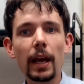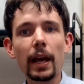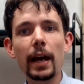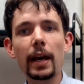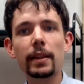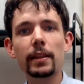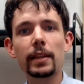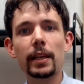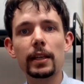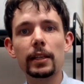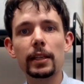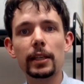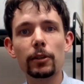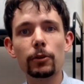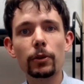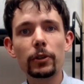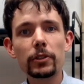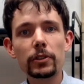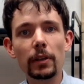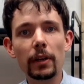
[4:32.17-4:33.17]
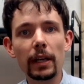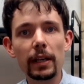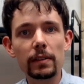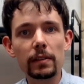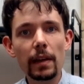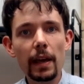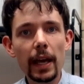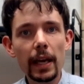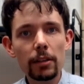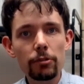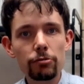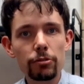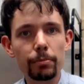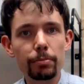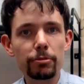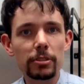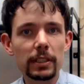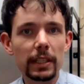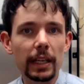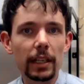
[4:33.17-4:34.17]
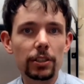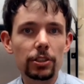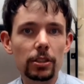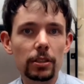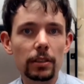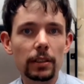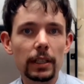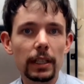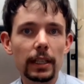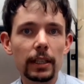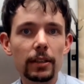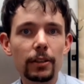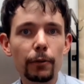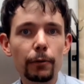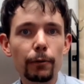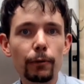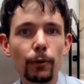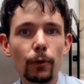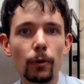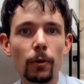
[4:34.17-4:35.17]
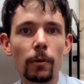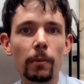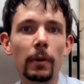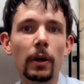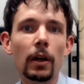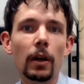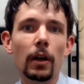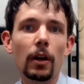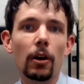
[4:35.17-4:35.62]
And then he also has extra protection in the form